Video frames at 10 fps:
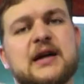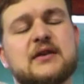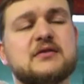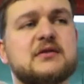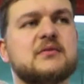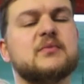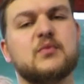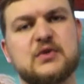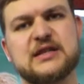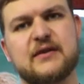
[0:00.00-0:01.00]
males.
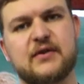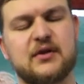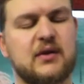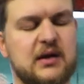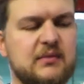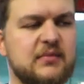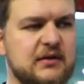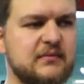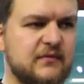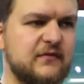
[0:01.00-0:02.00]
We say very quickly, but
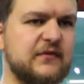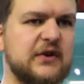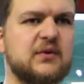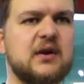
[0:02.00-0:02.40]
very